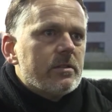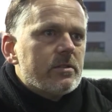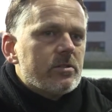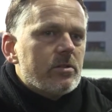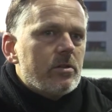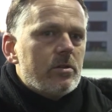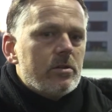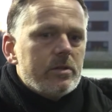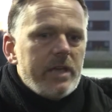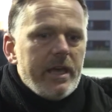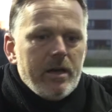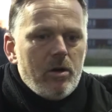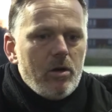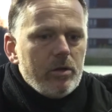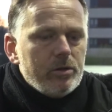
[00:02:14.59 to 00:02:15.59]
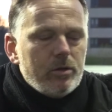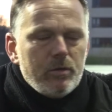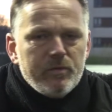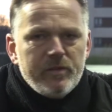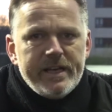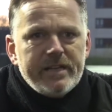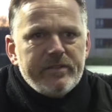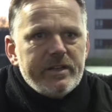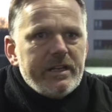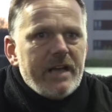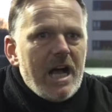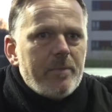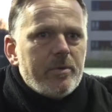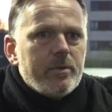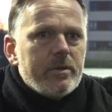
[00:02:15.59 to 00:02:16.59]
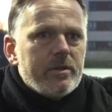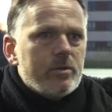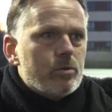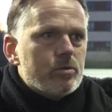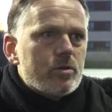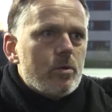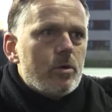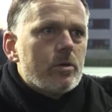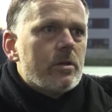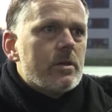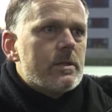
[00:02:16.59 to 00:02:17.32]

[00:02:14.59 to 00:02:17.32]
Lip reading: So yeah, all in all, very, very happy with the whole squad.